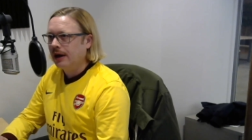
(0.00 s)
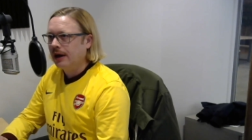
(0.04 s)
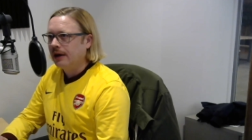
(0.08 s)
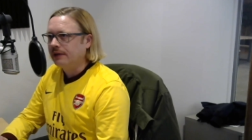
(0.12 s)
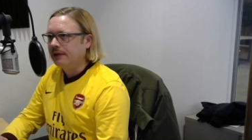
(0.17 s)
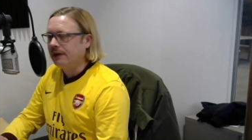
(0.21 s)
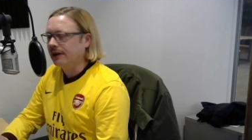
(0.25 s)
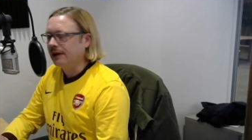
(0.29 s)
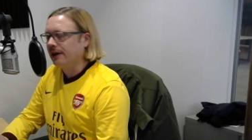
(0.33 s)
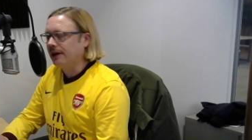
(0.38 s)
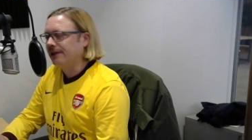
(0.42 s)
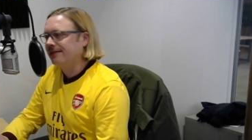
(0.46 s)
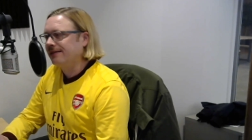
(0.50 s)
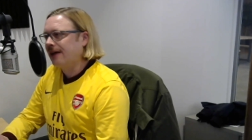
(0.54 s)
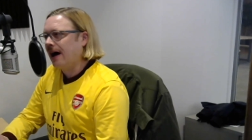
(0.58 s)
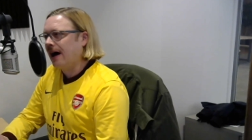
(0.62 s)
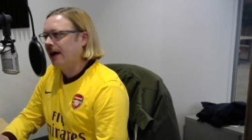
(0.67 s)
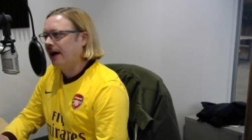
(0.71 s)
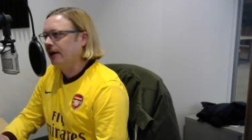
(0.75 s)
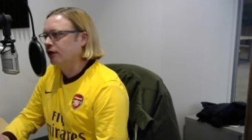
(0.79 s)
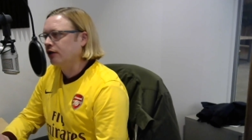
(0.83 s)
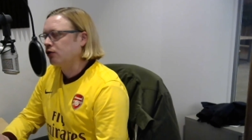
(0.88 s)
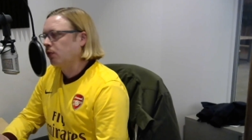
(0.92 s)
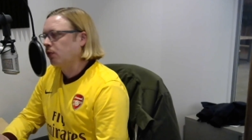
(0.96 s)
They let
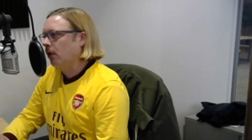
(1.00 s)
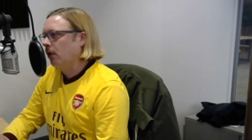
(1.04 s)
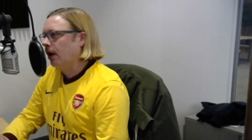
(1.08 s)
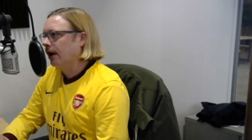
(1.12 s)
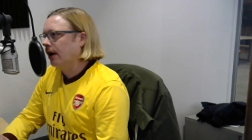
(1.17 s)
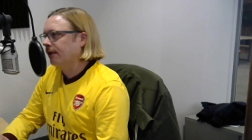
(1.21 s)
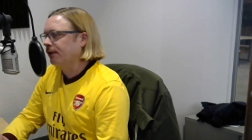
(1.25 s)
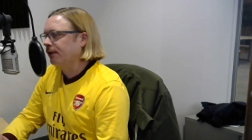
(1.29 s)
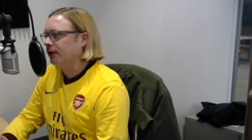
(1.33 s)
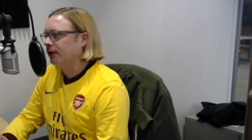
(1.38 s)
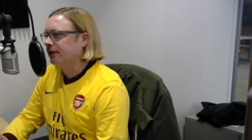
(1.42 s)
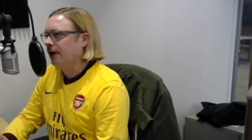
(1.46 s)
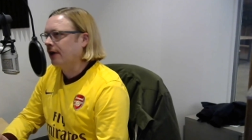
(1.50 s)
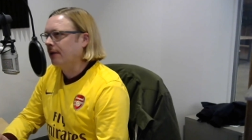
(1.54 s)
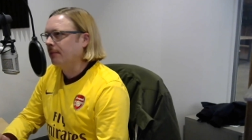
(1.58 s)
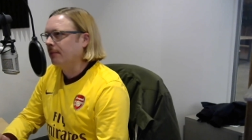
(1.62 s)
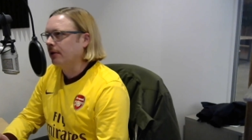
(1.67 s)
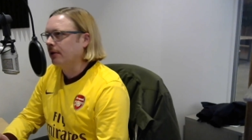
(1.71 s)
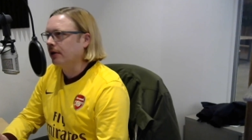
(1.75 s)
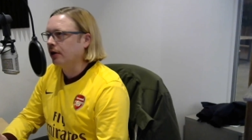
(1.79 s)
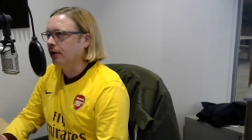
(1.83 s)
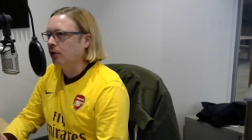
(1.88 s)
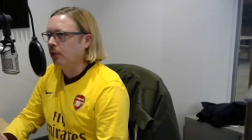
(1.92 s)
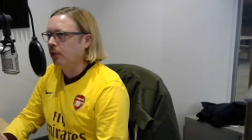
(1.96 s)
Tadic walk for 10
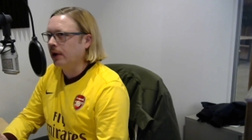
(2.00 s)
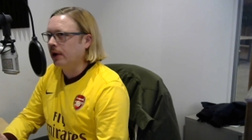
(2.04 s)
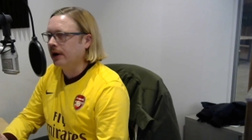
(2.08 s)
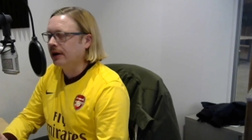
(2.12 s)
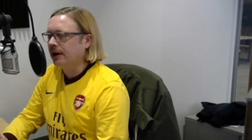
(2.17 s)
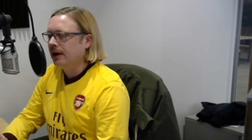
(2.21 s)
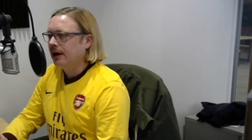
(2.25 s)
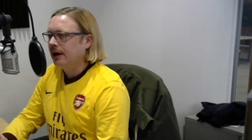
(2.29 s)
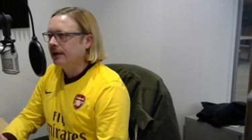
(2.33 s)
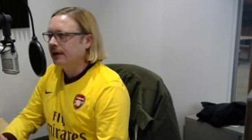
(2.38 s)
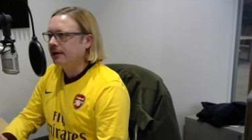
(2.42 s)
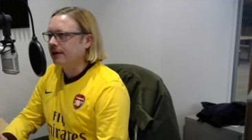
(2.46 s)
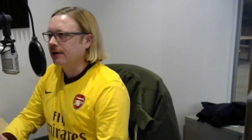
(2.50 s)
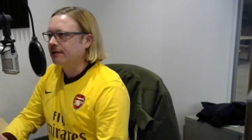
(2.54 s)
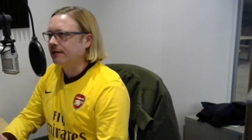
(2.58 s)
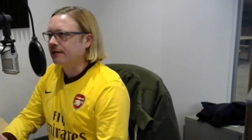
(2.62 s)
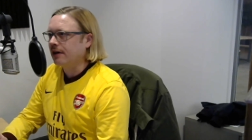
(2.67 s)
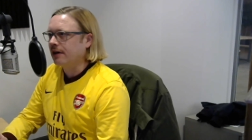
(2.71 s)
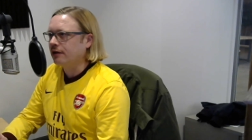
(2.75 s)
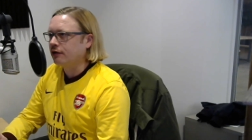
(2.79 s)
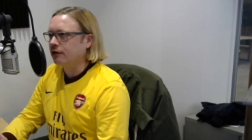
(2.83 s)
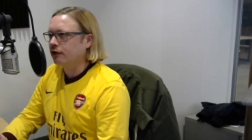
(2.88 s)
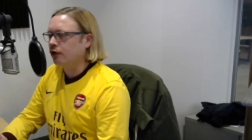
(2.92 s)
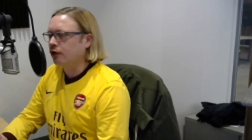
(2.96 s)
million quid. They
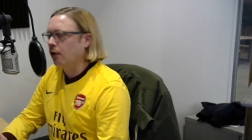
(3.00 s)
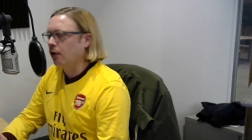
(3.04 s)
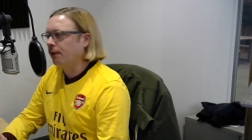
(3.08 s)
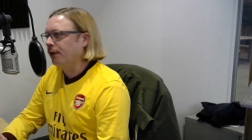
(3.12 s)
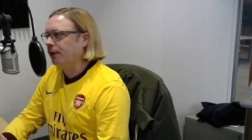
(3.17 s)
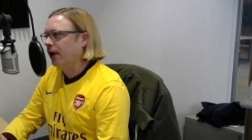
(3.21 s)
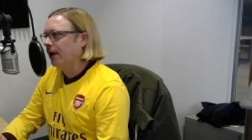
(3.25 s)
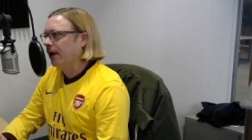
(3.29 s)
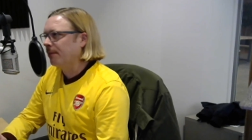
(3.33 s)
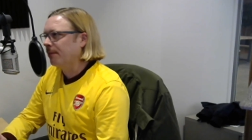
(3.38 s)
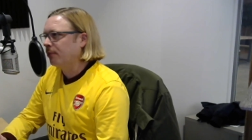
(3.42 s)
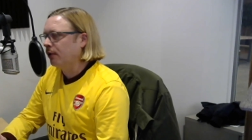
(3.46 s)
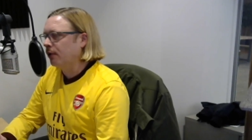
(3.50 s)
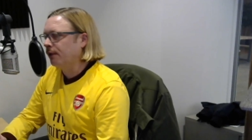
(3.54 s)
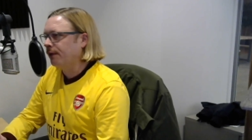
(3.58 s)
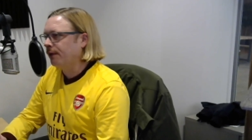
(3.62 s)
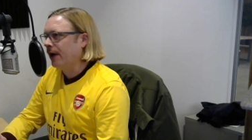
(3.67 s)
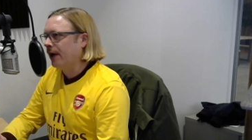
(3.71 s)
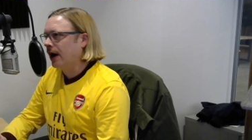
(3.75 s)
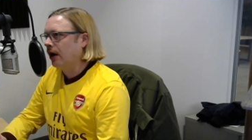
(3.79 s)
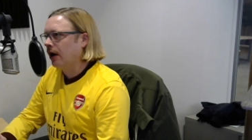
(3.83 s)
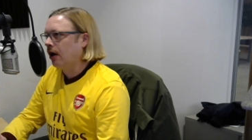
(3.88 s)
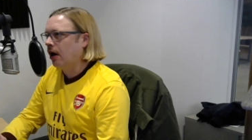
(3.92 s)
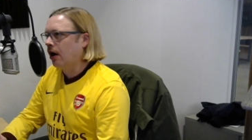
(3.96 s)
sent Sofiane
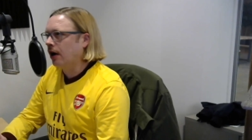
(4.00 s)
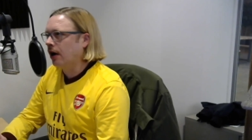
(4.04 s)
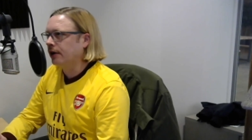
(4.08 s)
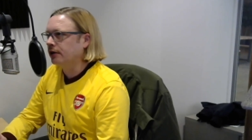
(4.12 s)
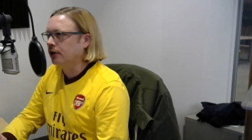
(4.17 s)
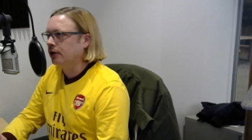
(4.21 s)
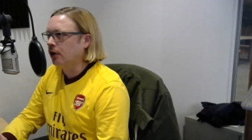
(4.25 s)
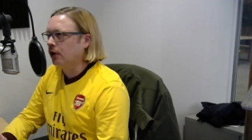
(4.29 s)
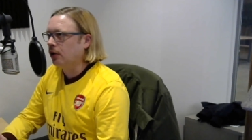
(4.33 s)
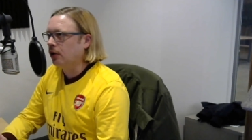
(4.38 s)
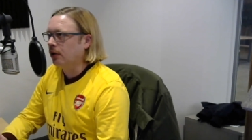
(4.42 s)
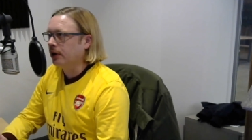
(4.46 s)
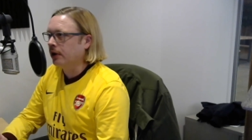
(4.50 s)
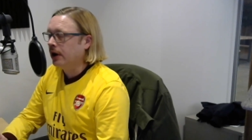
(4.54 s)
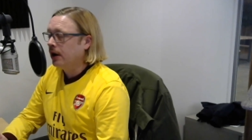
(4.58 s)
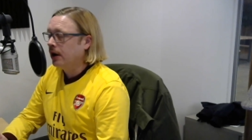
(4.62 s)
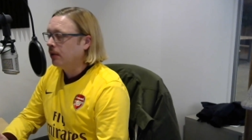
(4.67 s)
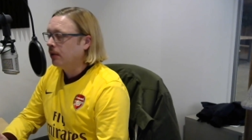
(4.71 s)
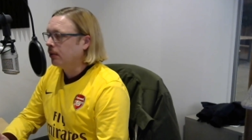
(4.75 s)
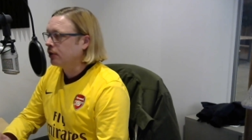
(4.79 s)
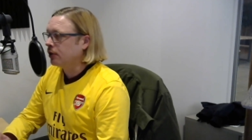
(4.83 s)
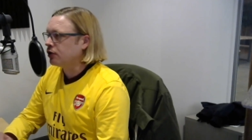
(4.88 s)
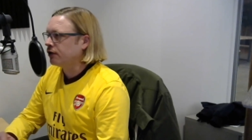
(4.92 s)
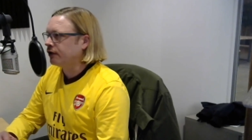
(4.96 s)
Boufal on loan,
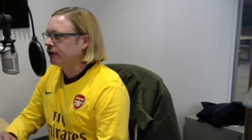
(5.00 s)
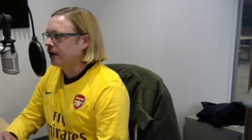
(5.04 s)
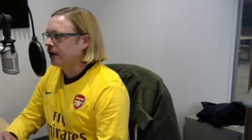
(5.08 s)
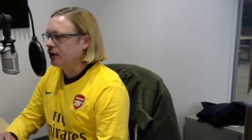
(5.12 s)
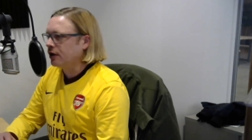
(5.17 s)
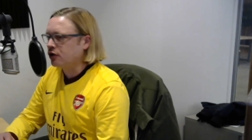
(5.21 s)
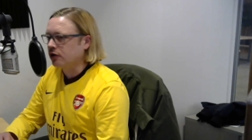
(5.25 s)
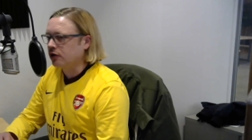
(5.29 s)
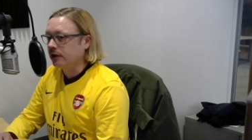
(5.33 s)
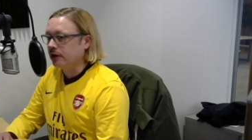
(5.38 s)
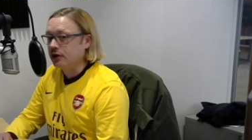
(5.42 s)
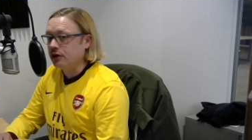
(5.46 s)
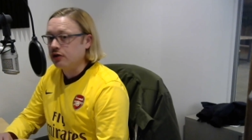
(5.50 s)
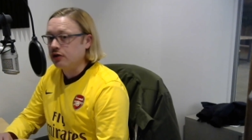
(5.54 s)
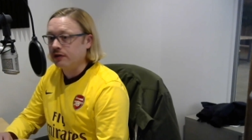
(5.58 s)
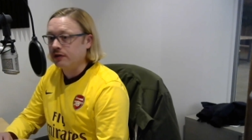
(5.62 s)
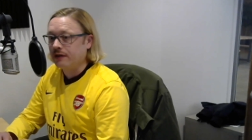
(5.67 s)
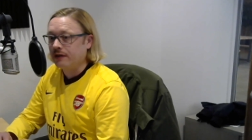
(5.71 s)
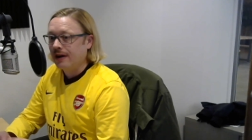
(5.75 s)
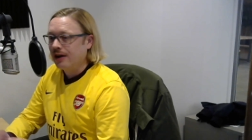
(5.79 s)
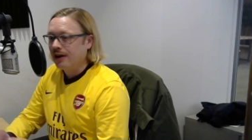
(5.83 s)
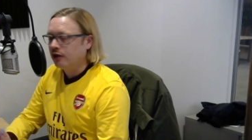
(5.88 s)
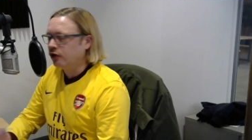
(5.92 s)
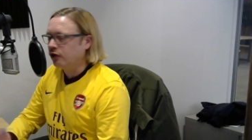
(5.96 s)
which essentially
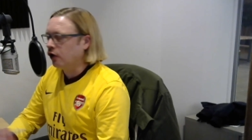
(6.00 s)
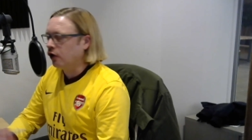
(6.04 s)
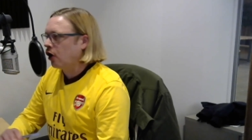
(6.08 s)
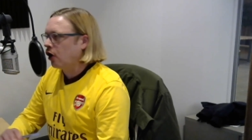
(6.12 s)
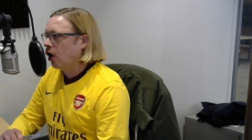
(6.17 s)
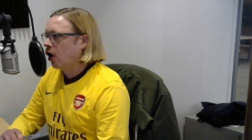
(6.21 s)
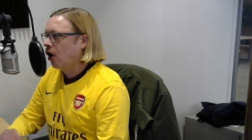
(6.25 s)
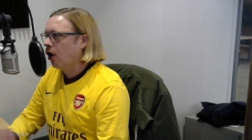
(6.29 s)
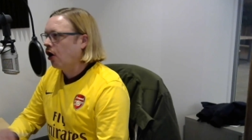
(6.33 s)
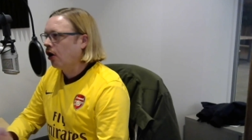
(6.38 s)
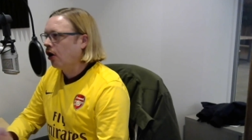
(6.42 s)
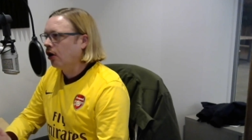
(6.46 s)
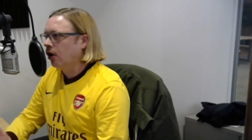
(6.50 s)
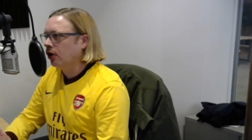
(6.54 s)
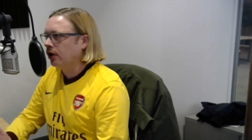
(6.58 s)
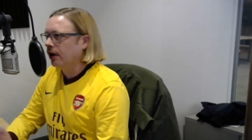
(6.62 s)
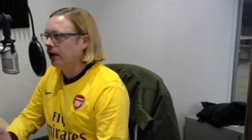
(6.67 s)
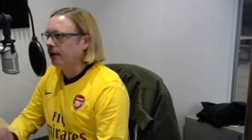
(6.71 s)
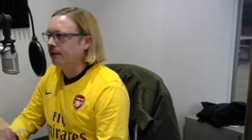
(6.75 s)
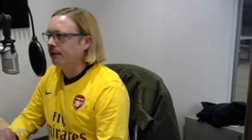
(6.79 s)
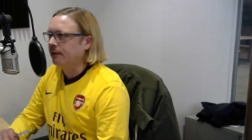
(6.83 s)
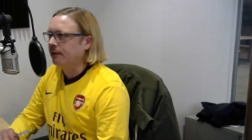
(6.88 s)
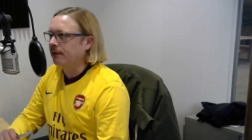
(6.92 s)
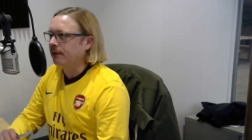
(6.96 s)
just took all
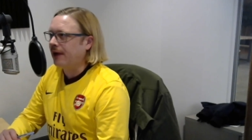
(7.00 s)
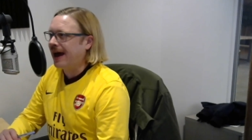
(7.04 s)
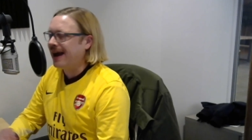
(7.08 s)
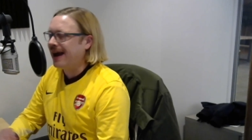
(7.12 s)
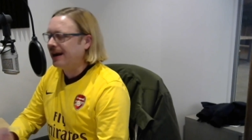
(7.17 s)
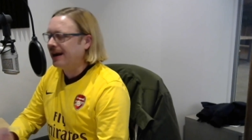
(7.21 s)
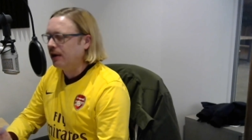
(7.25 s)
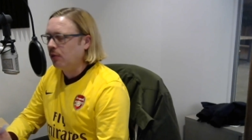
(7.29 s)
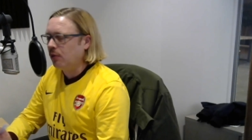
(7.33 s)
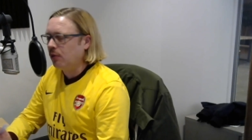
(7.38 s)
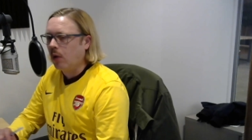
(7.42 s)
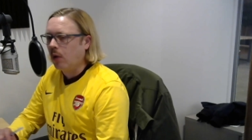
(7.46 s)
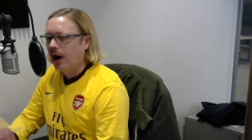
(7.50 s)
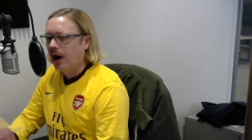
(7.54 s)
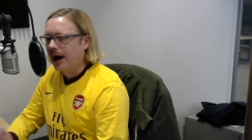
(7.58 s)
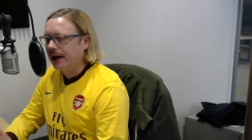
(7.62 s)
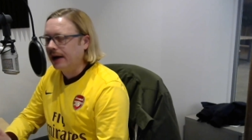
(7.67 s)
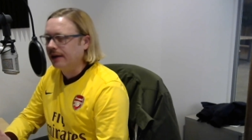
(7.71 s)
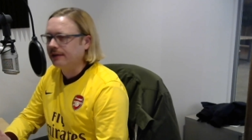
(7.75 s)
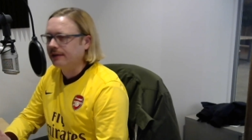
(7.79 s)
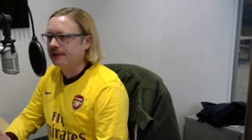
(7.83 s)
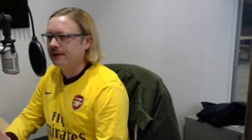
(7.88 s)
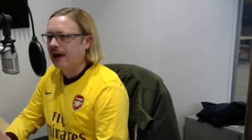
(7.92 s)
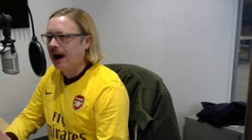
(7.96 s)
of any
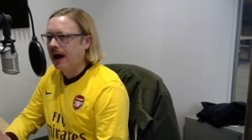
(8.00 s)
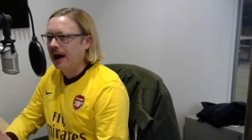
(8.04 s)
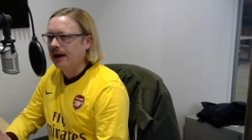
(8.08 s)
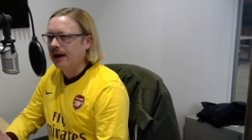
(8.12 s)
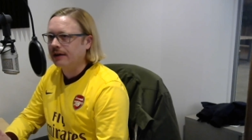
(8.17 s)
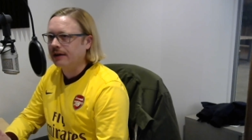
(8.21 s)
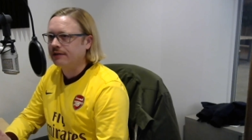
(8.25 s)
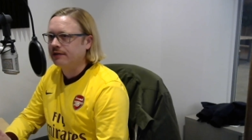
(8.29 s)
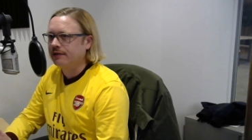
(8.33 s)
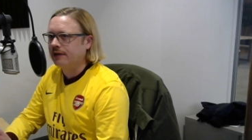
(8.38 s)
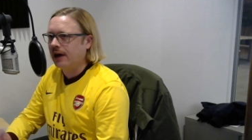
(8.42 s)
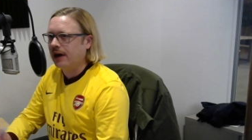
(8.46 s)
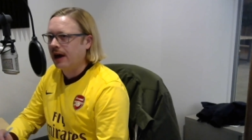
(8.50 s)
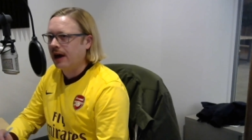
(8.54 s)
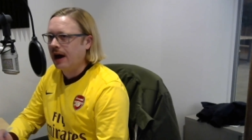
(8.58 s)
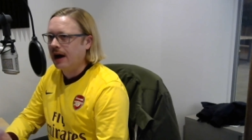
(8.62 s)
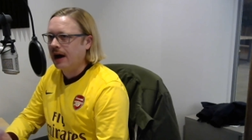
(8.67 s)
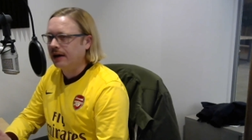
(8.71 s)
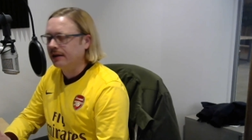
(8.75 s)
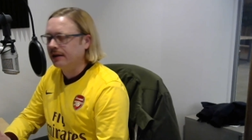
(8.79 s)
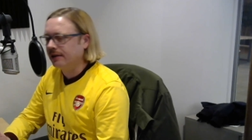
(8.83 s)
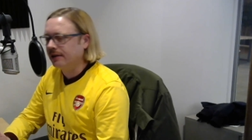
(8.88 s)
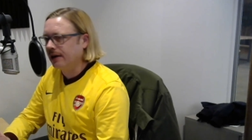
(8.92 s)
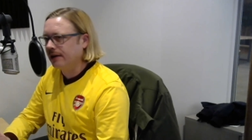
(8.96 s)
wide attacks they
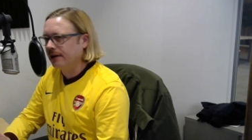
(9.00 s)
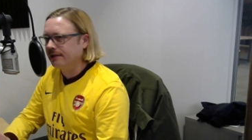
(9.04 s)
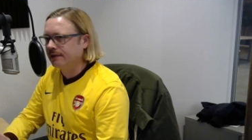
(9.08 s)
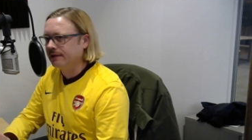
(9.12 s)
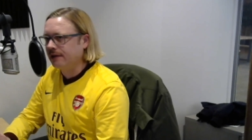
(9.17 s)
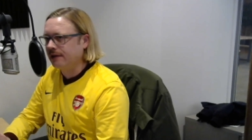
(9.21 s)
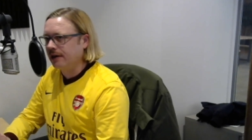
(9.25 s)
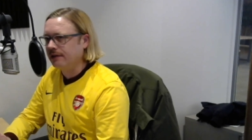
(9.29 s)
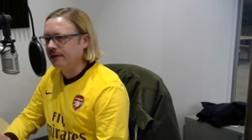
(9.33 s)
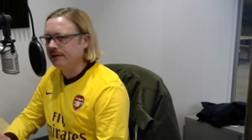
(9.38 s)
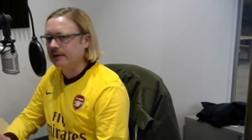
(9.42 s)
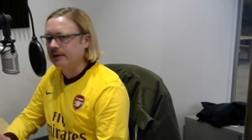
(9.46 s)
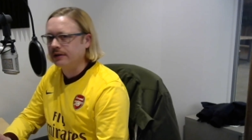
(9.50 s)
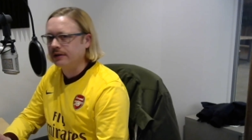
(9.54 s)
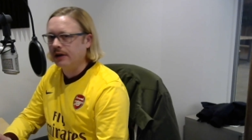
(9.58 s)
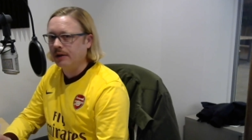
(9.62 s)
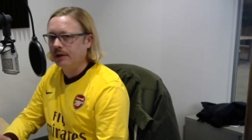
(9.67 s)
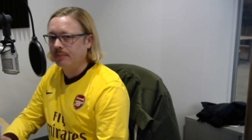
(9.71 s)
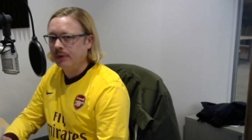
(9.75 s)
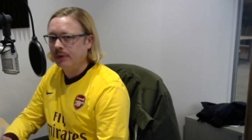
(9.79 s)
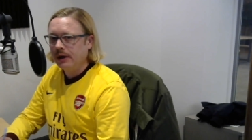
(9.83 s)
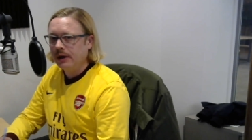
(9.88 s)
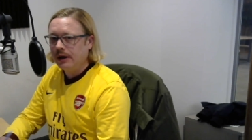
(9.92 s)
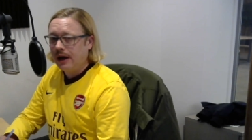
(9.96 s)
had in that Saints
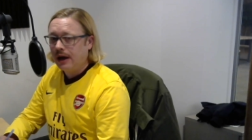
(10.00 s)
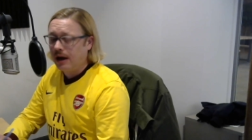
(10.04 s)
club.